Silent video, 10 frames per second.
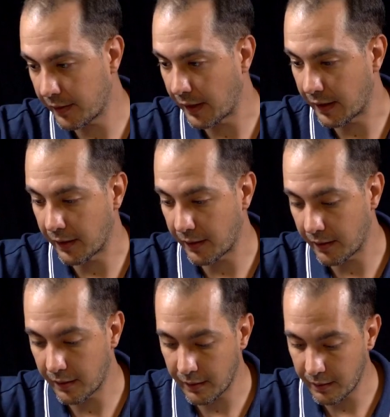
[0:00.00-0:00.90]
take it
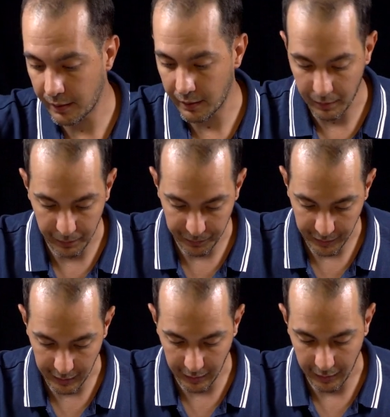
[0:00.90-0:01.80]
off
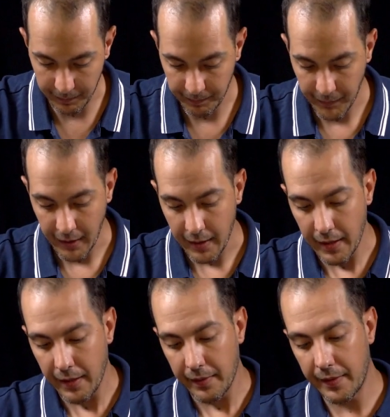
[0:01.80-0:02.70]
here.
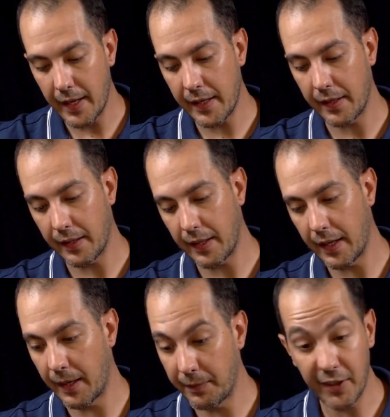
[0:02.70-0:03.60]
Then,
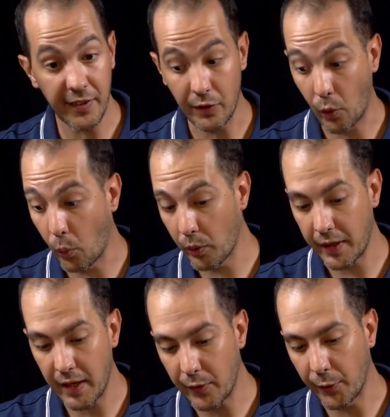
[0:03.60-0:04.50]
this is an old
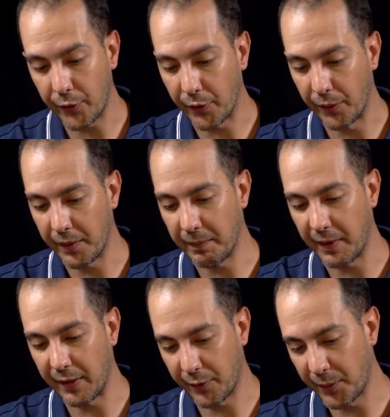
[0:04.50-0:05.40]
Iaito, so
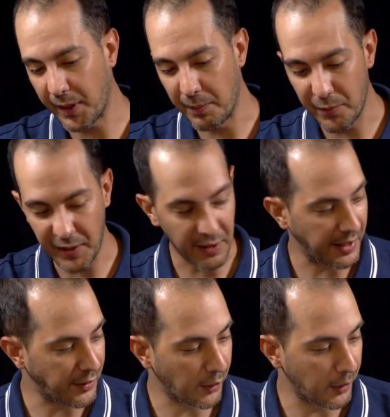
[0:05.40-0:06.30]
it's already moving a
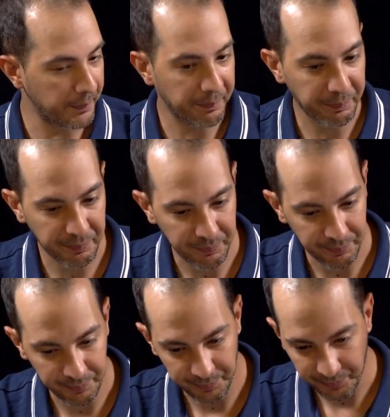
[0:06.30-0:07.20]
little.
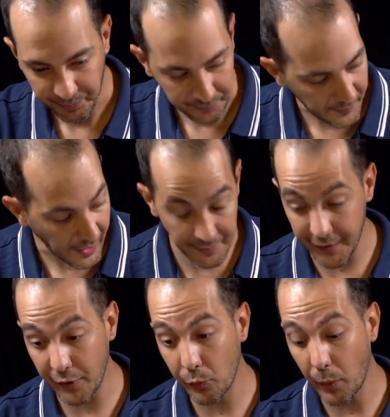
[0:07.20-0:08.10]
This is